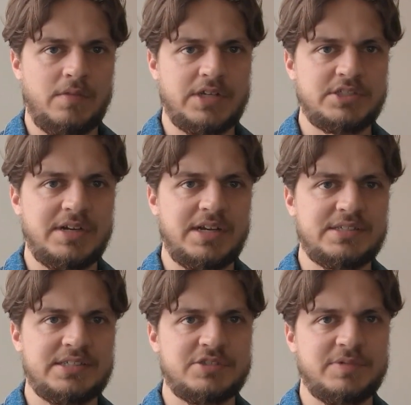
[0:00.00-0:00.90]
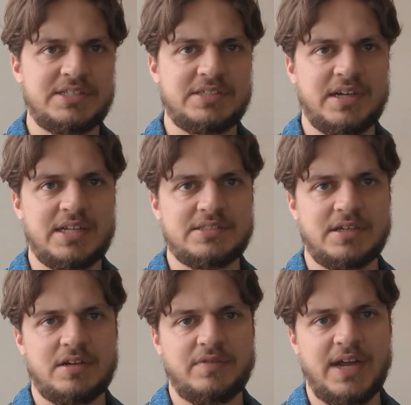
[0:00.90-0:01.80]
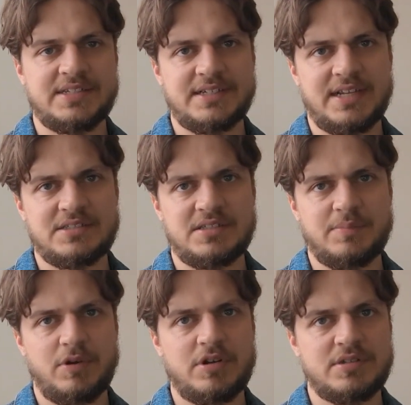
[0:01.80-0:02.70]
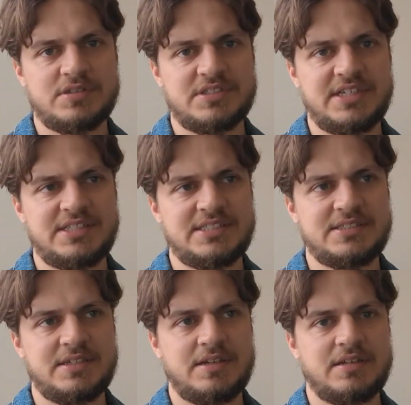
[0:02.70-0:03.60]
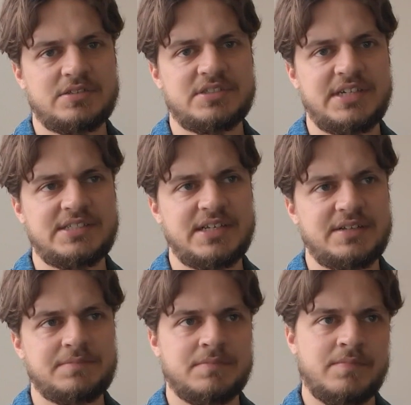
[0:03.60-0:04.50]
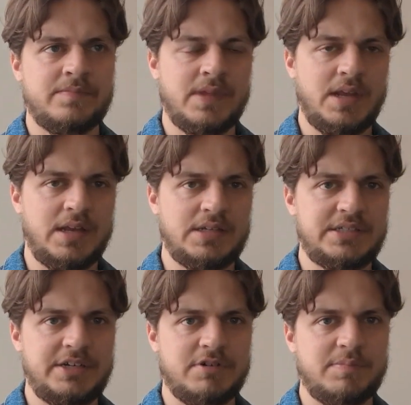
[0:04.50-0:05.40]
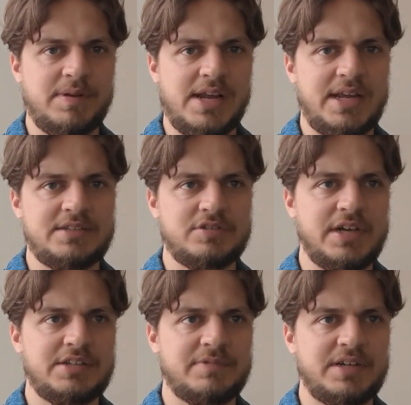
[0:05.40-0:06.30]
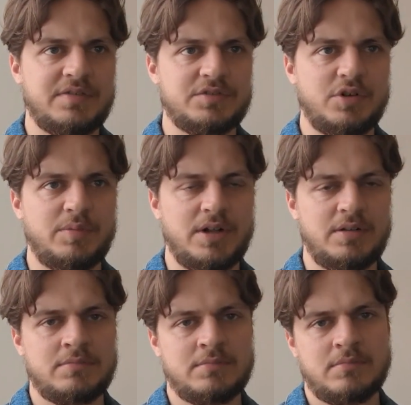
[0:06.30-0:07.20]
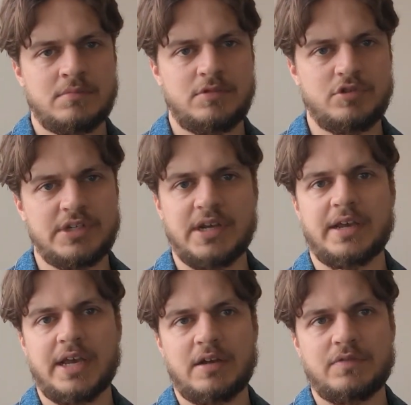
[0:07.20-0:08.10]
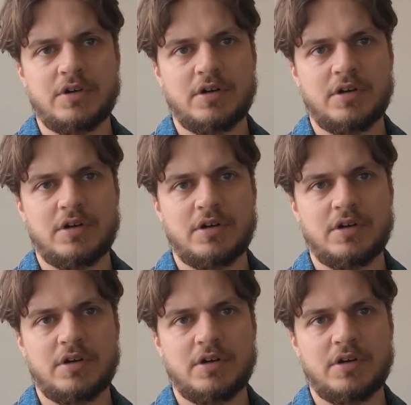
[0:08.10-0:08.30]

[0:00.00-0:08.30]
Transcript: Eventually, the situation gets out of hand, and Napoleon succeeds in a secret plan to get rid of Snowball, using a gang of